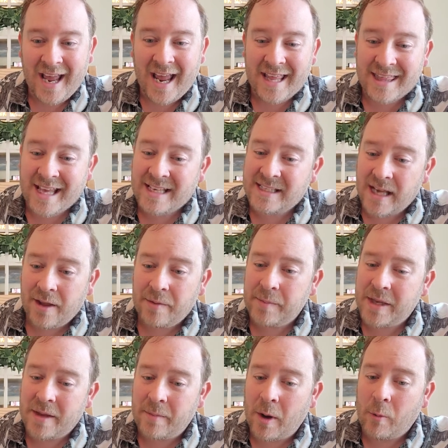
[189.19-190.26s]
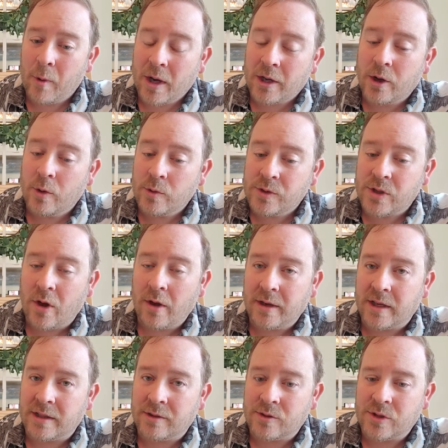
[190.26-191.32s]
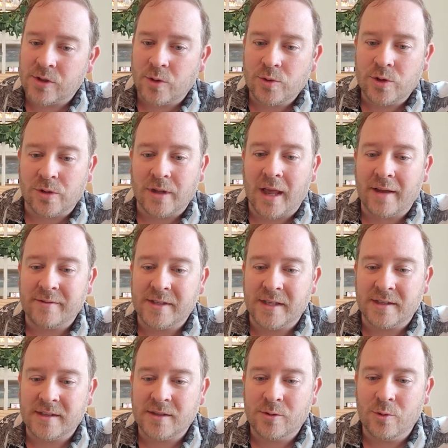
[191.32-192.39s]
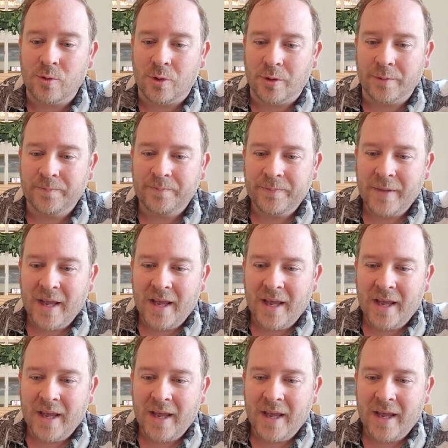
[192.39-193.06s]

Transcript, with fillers: and they tell me about what goes on in their social lives at school.